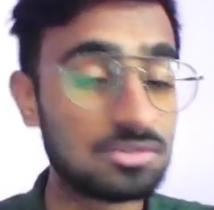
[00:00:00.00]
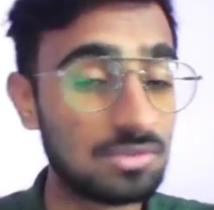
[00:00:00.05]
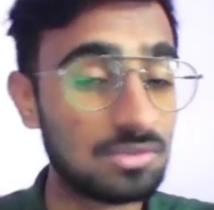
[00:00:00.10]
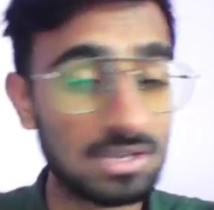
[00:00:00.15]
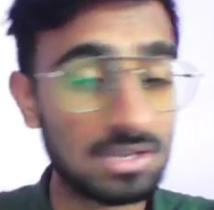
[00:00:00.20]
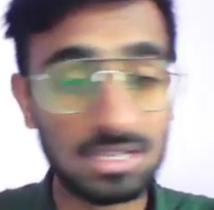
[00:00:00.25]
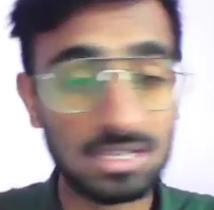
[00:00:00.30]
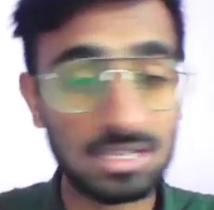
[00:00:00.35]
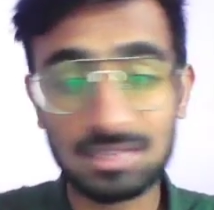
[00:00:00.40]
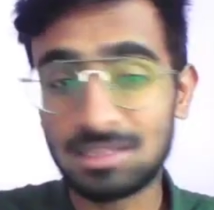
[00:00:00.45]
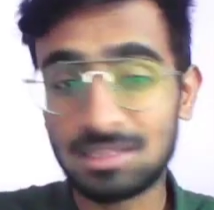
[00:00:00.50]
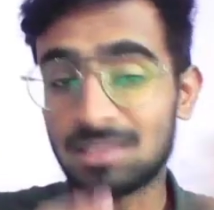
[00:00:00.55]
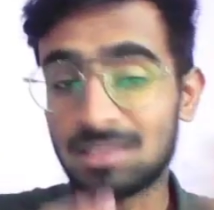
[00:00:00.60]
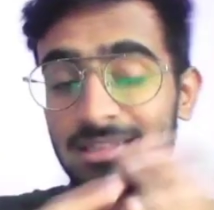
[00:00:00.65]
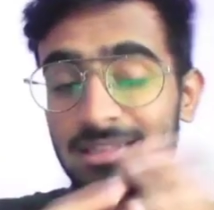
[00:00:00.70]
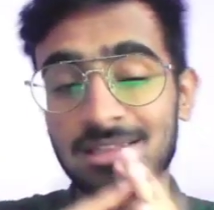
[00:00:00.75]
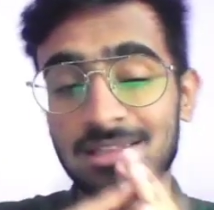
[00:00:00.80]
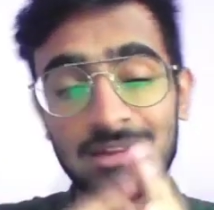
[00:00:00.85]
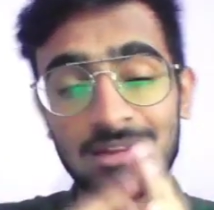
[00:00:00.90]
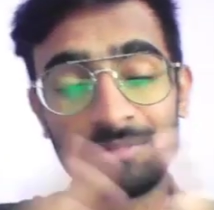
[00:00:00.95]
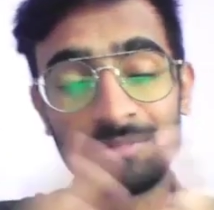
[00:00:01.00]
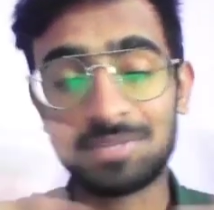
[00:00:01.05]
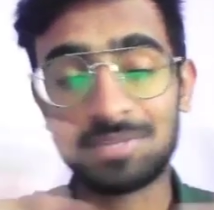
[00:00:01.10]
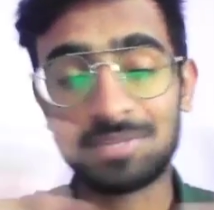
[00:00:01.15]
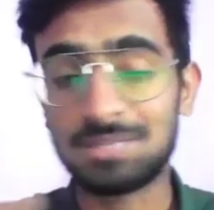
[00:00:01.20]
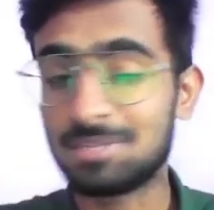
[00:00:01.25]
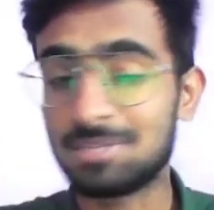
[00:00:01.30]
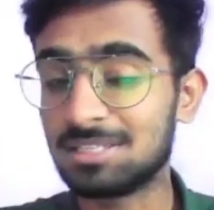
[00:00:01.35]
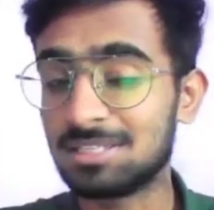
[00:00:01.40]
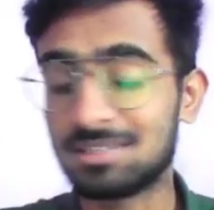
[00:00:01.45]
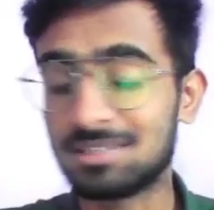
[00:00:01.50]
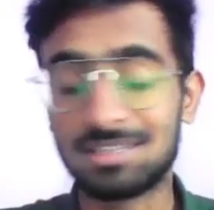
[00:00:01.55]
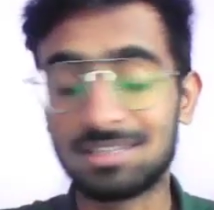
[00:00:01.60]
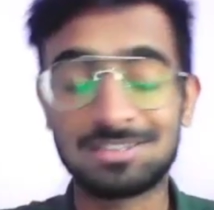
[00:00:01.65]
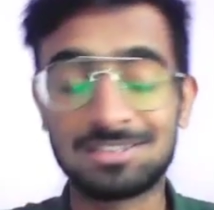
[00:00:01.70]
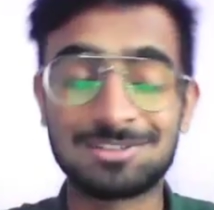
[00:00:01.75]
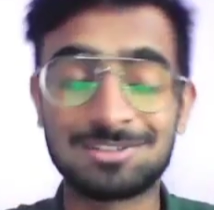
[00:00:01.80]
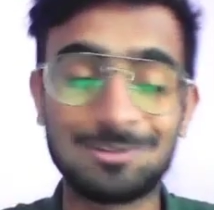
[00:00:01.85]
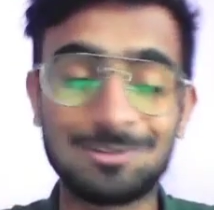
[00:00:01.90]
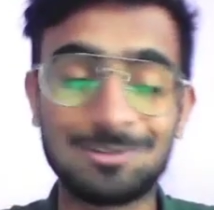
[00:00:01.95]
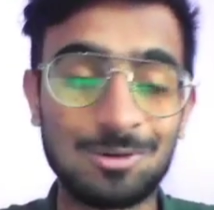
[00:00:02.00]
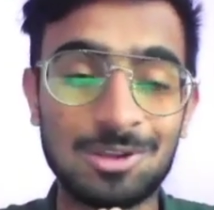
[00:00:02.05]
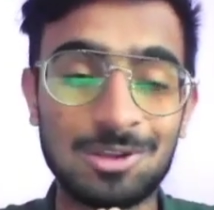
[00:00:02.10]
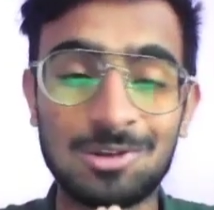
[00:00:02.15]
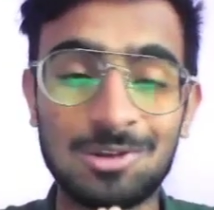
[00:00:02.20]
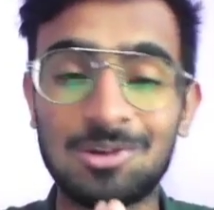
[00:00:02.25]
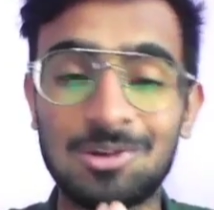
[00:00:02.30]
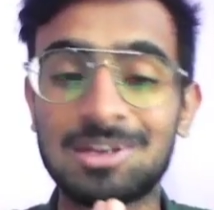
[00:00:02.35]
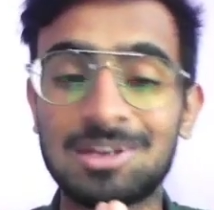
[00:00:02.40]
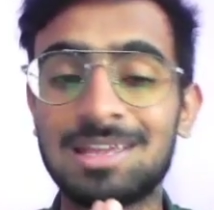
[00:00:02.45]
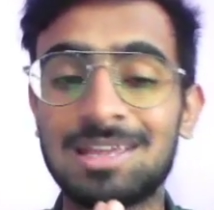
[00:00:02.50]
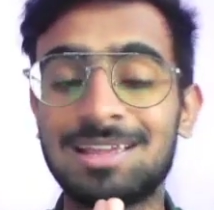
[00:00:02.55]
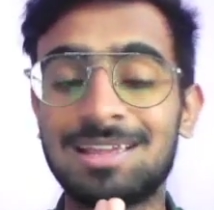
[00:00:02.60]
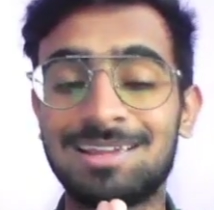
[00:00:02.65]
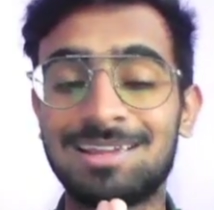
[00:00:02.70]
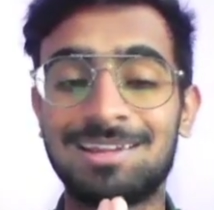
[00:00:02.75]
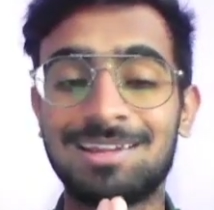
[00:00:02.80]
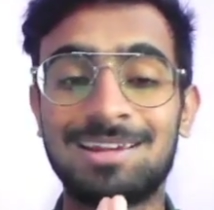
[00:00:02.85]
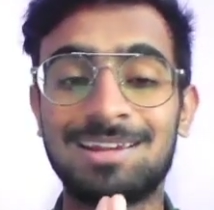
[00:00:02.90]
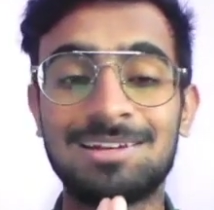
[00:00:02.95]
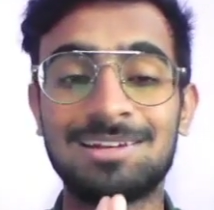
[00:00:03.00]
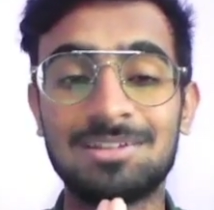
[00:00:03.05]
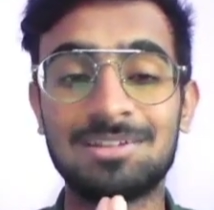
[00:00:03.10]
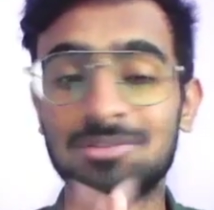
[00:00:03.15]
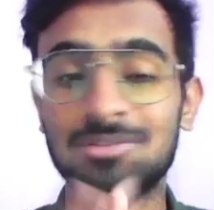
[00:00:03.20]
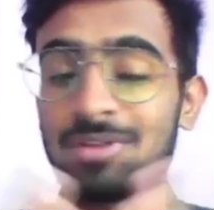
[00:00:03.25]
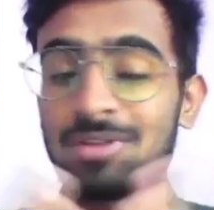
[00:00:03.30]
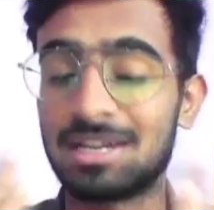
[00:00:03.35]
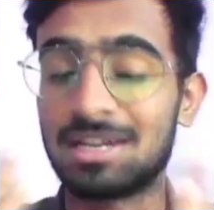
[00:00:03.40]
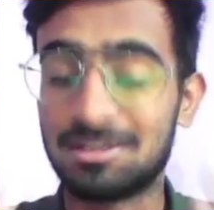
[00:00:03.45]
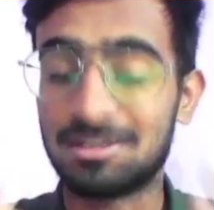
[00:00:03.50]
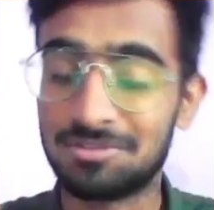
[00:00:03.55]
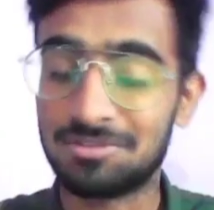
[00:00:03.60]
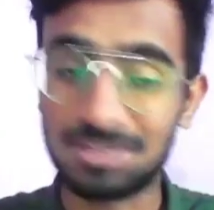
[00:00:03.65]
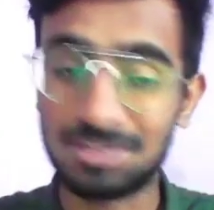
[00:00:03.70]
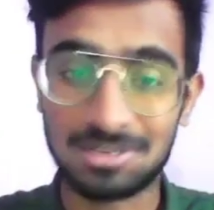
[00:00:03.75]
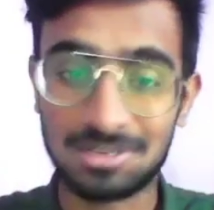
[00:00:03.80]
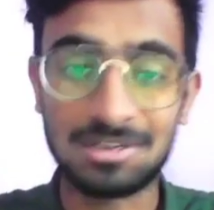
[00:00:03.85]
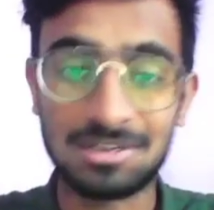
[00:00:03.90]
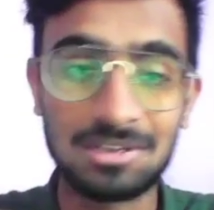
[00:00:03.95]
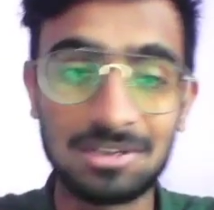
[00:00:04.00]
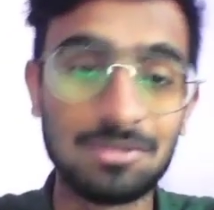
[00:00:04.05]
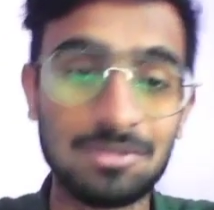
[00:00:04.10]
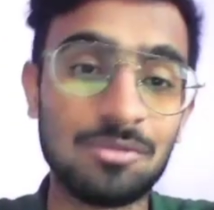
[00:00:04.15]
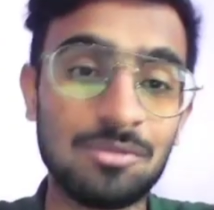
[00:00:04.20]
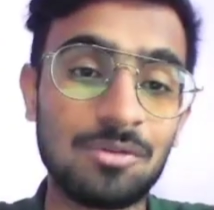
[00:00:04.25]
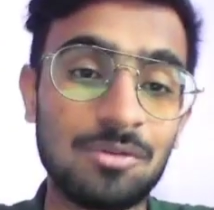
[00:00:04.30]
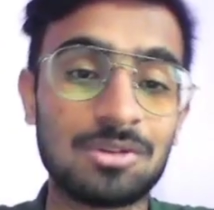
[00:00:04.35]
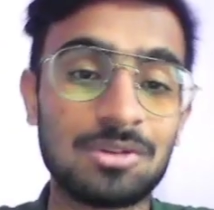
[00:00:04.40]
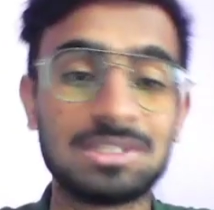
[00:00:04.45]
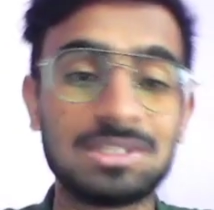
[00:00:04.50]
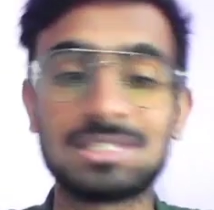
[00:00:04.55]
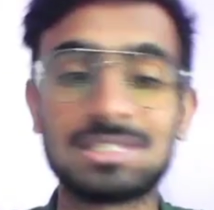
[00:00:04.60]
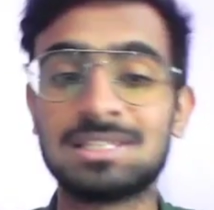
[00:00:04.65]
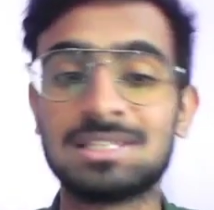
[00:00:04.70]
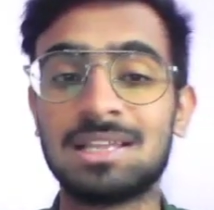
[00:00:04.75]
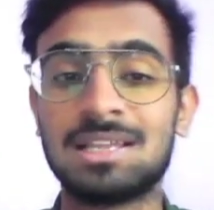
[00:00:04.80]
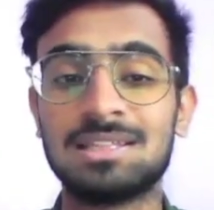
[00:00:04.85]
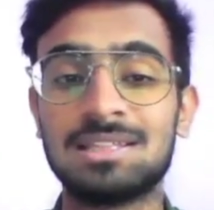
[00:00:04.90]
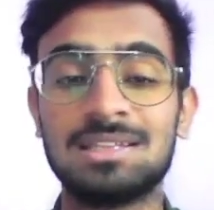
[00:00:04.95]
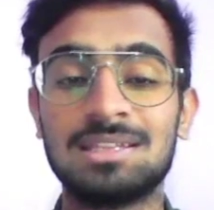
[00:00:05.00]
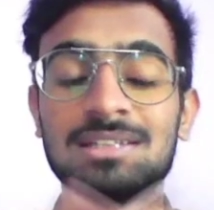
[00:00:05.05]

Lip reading: So again, like there are many things going on and you can definitely go for this line.